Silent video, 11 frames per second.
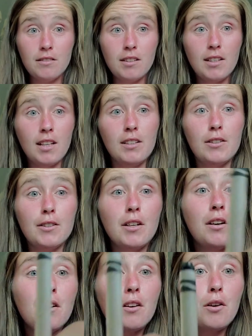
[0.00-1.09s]
colored
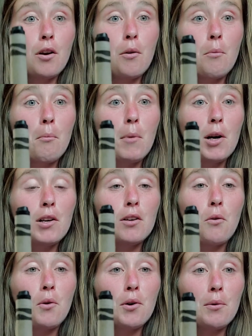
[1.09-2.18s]
marker
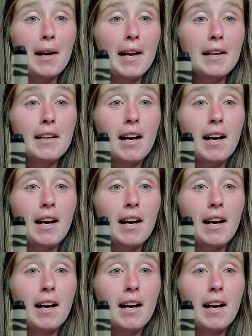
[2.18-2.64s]
or crayon.